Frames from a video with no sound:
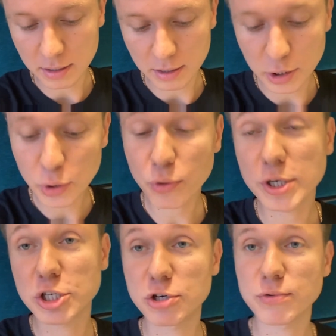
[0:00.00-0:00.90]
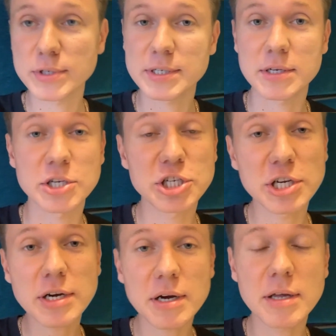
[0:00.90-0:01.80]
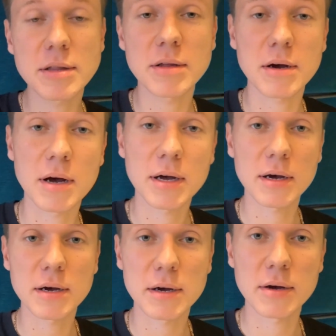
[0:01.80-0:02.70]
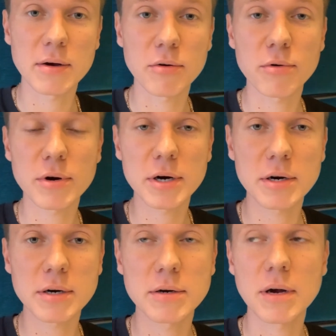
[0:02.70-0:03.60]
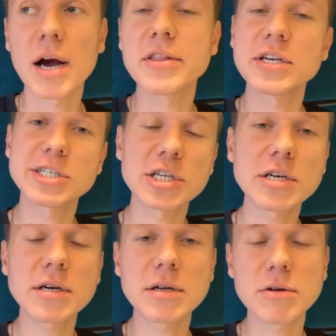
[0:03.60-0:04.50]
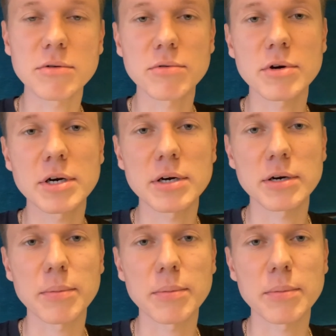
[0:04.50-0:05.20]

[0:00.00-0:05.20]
You could choose chicken or either chicken or